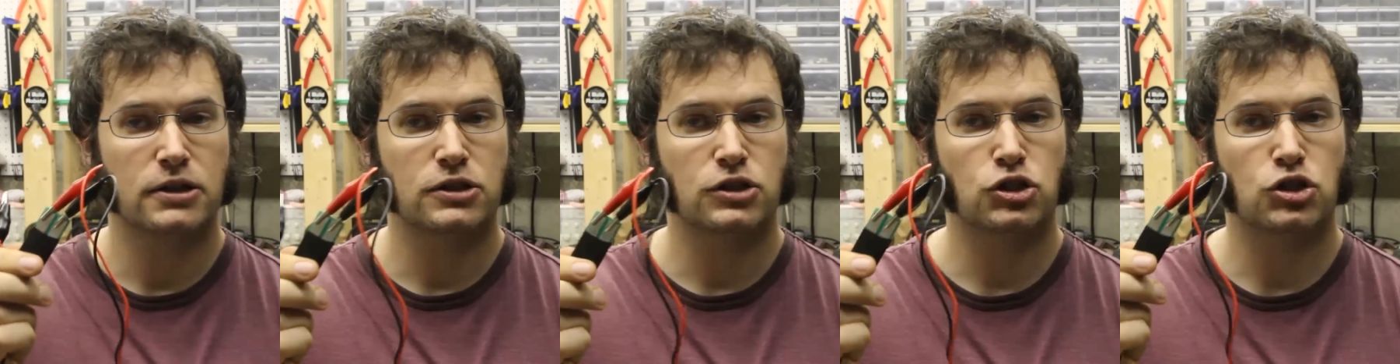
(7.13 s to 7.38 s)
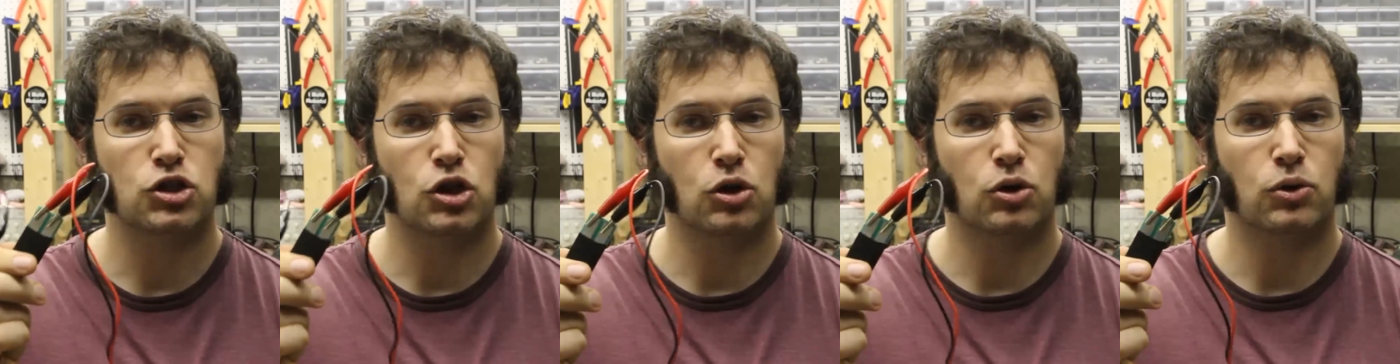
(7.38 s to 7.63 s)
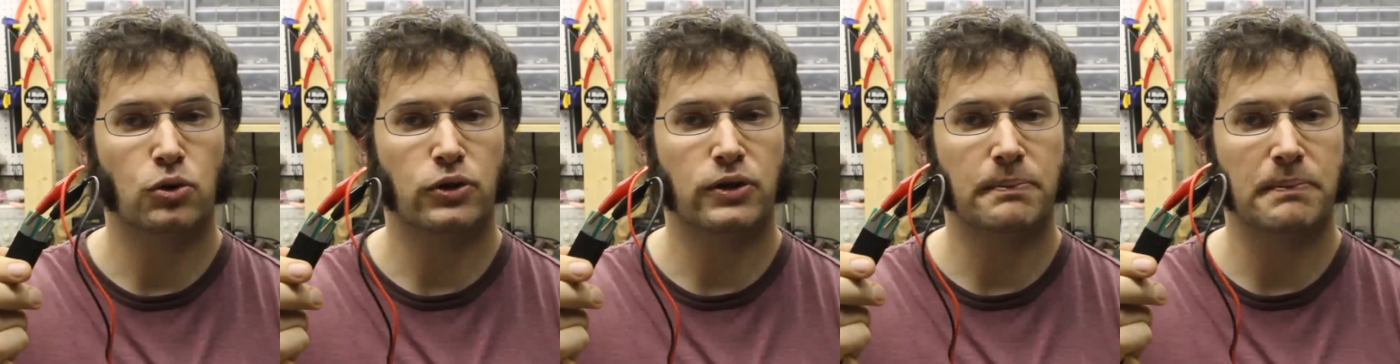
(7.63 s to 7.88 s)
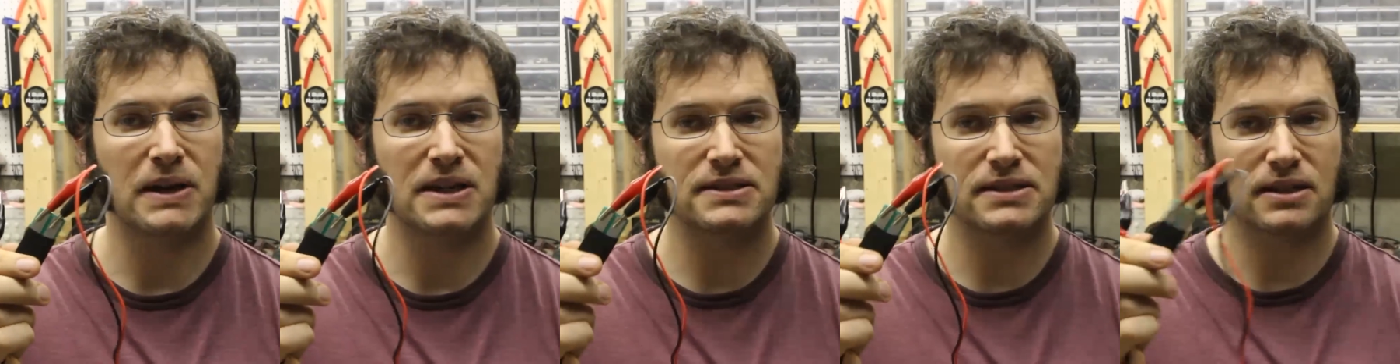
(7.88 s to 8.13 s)
So
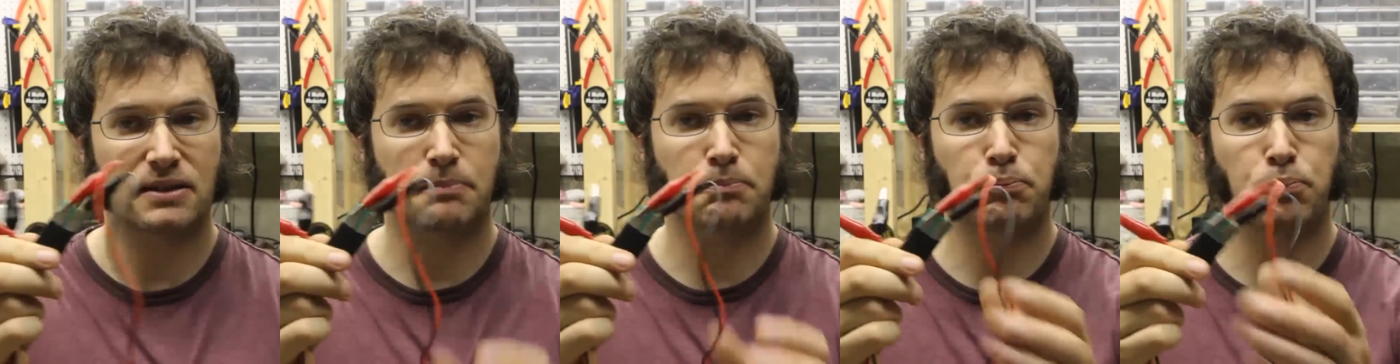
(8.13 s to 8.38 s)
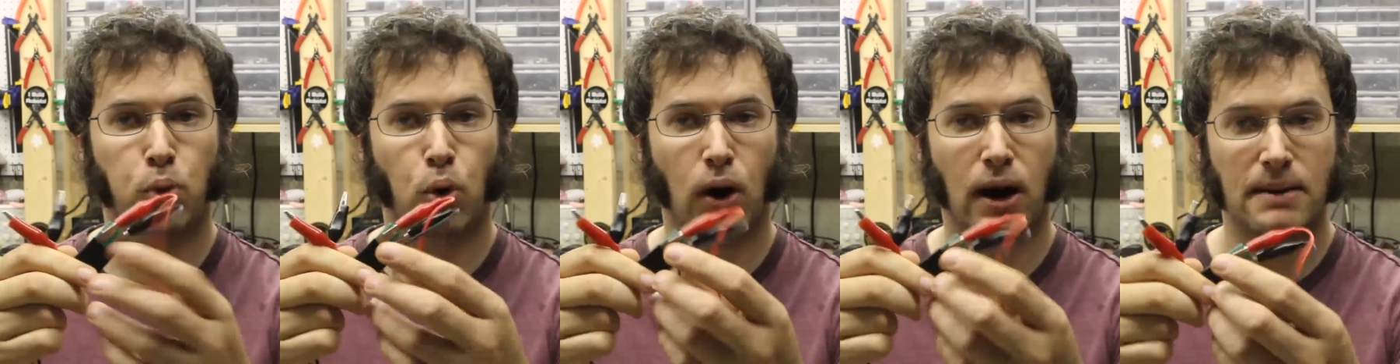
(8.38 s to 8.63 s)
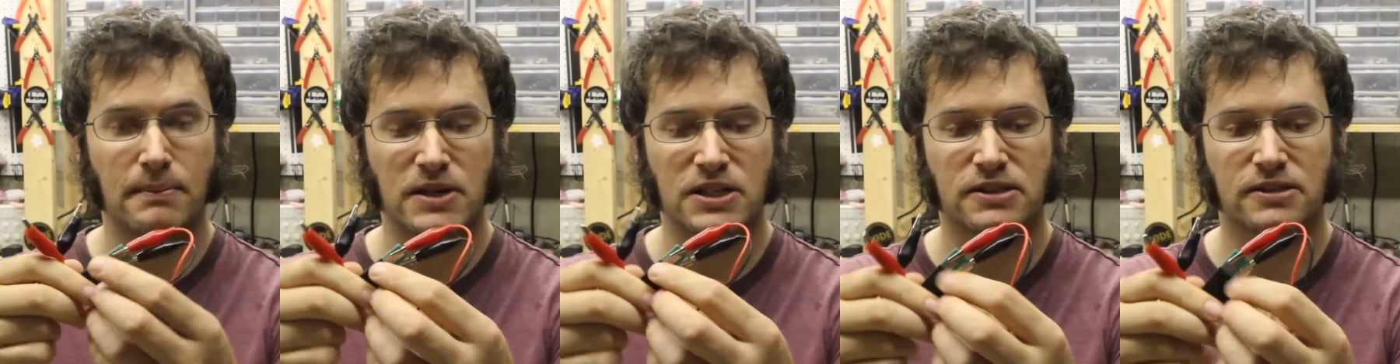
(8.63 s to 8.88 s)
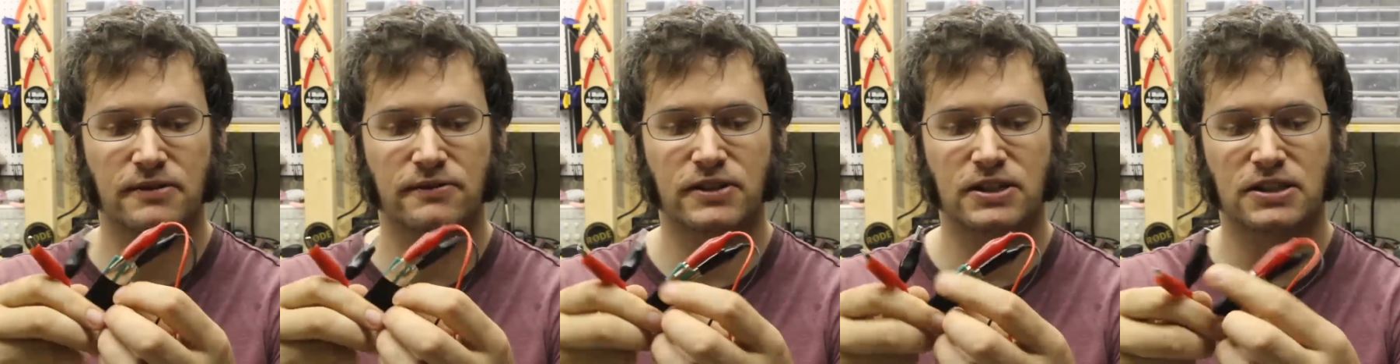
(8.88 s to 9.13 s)
the basic
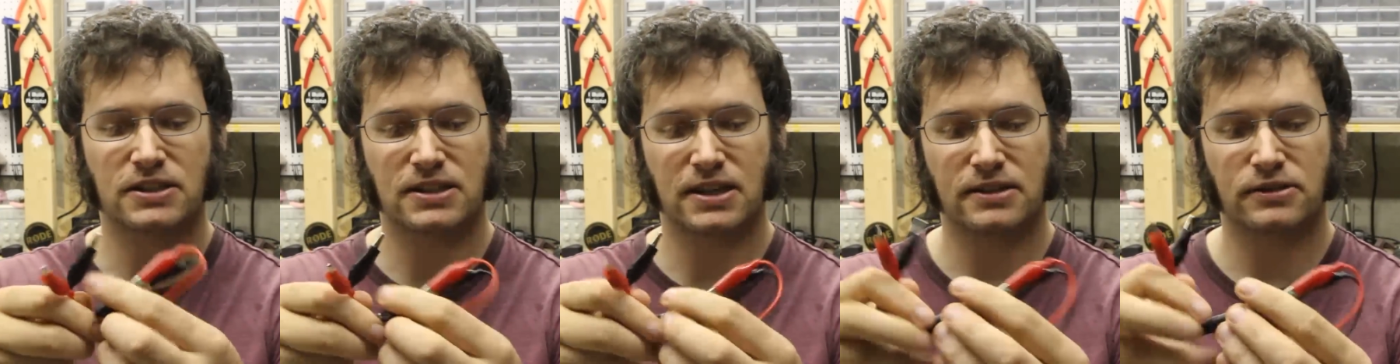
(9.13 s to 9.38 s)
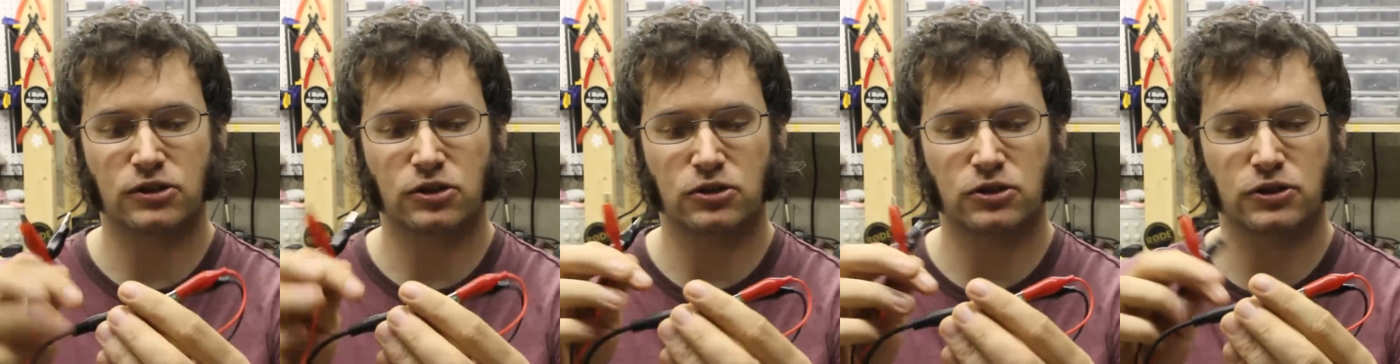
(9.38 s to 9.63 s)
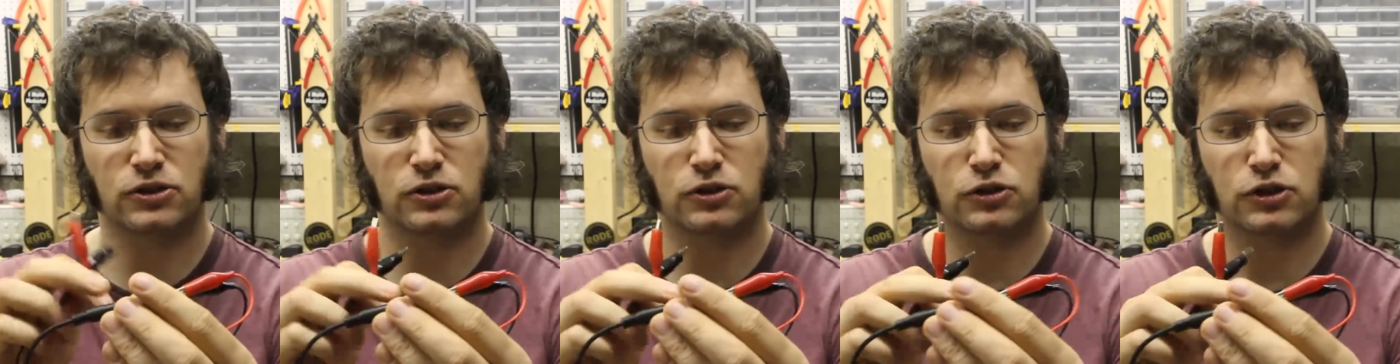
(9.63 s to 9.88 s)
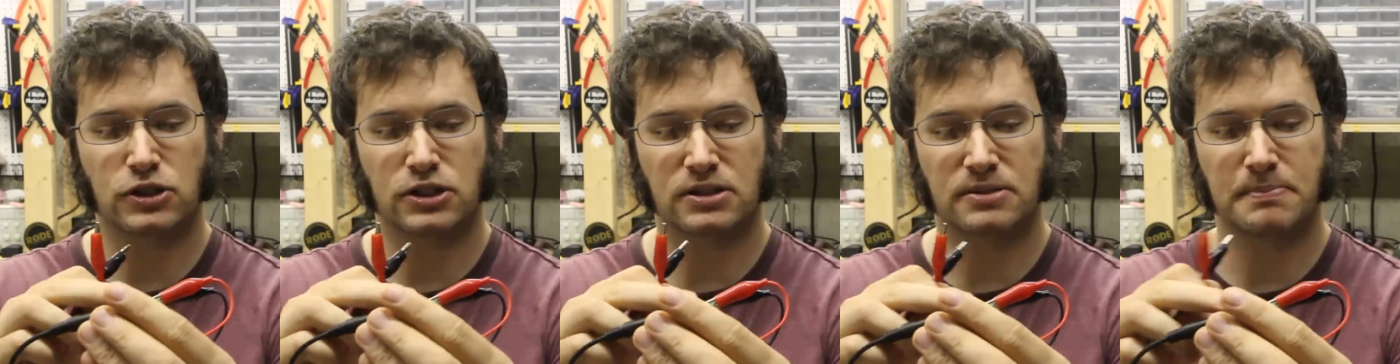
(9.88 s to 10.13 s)
premise of this sensor is
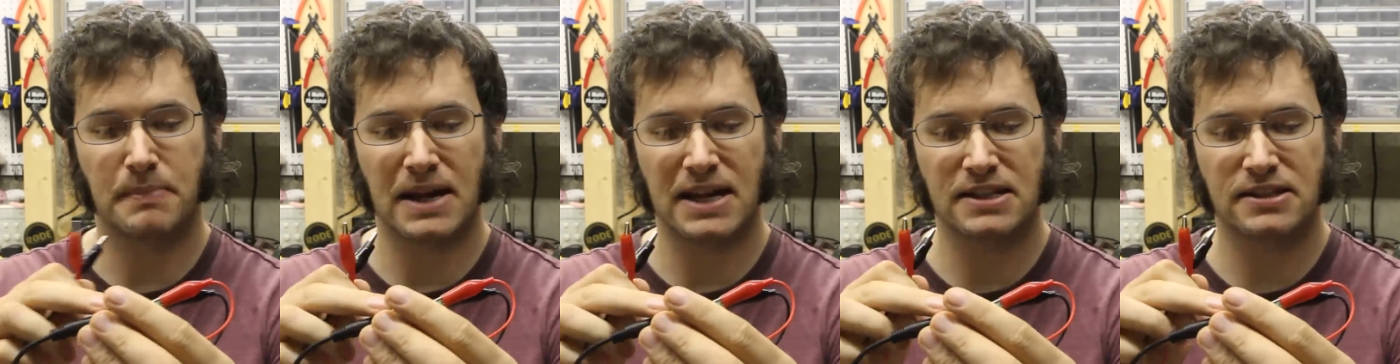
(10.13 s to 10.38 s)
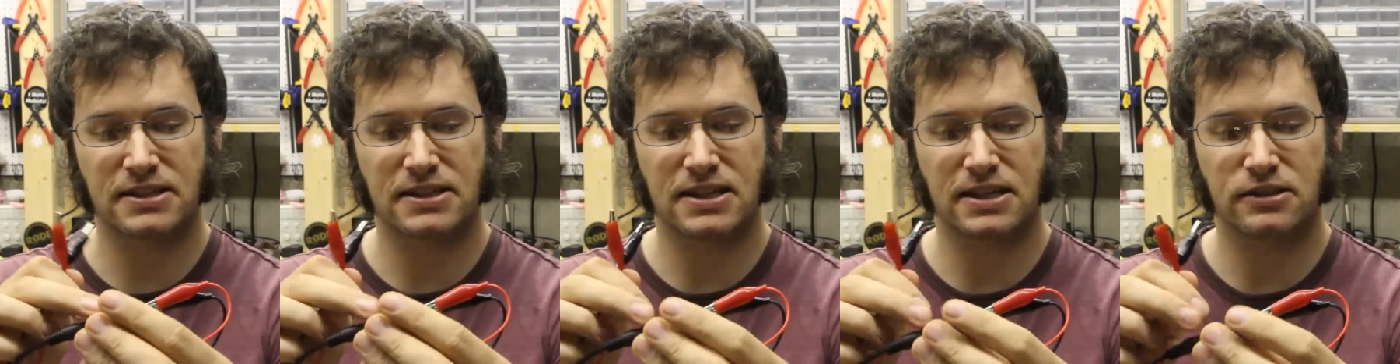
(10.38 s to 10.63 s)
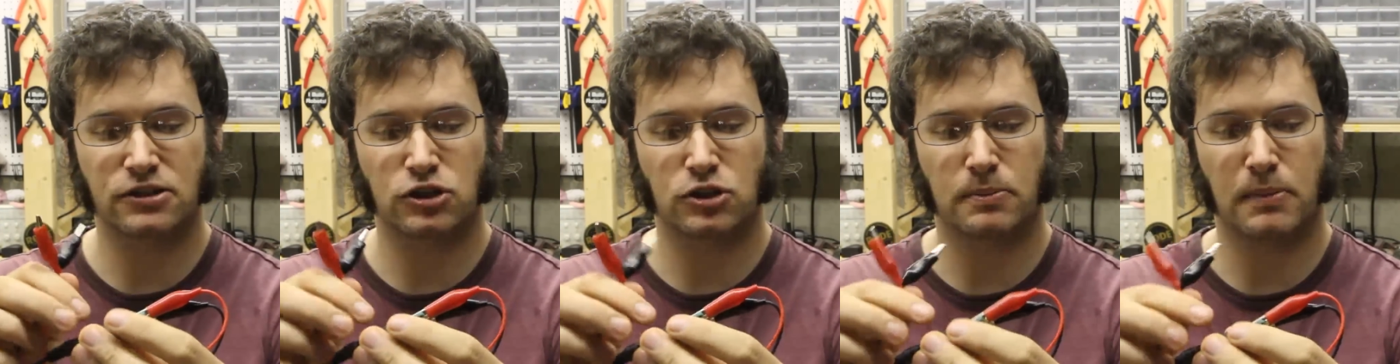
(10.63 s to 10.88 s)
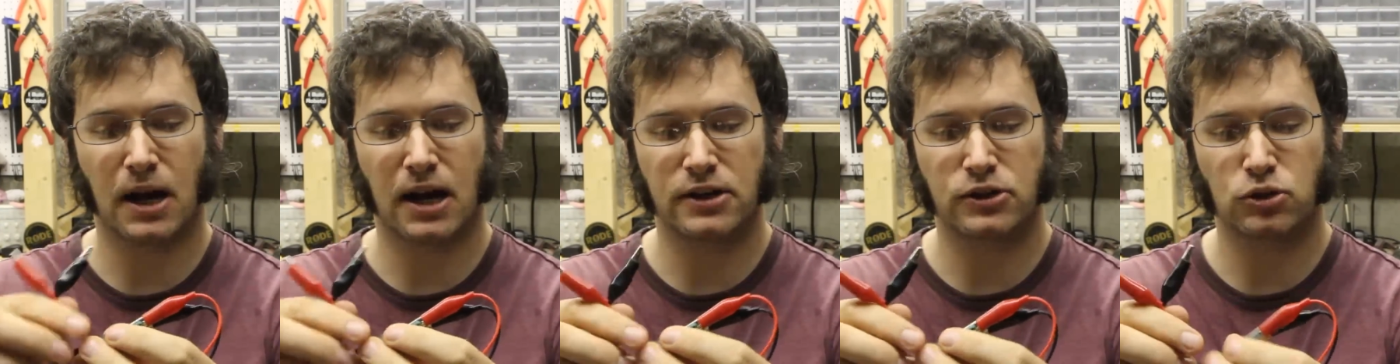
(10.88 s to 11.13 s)
there's this main sensor
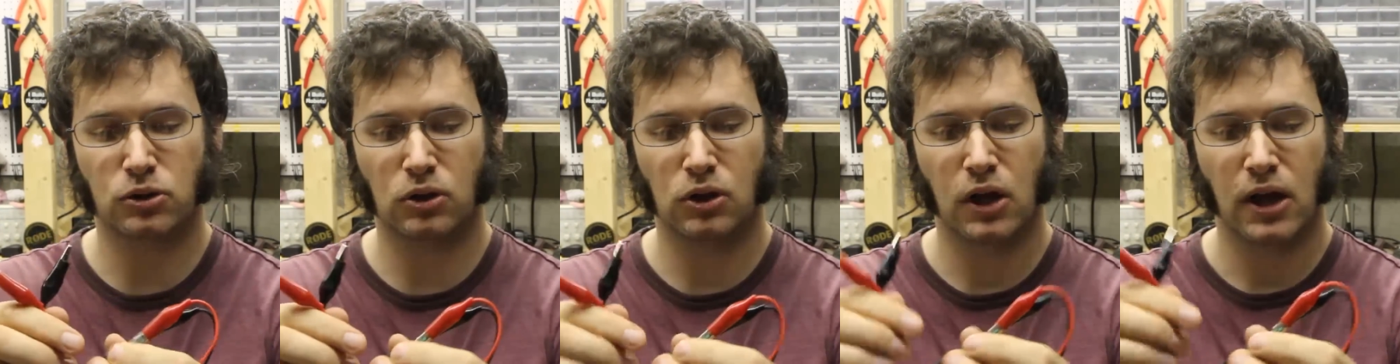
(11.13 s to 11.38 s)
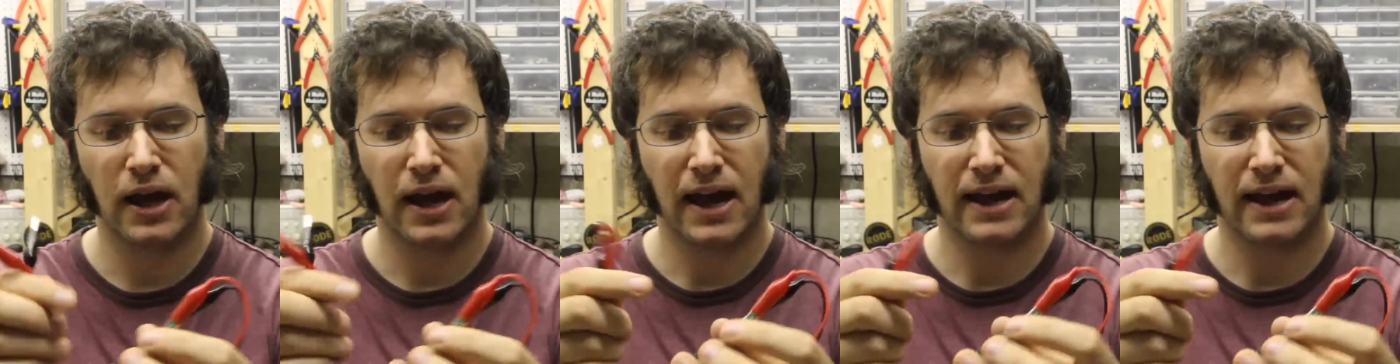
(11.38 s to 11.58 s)
module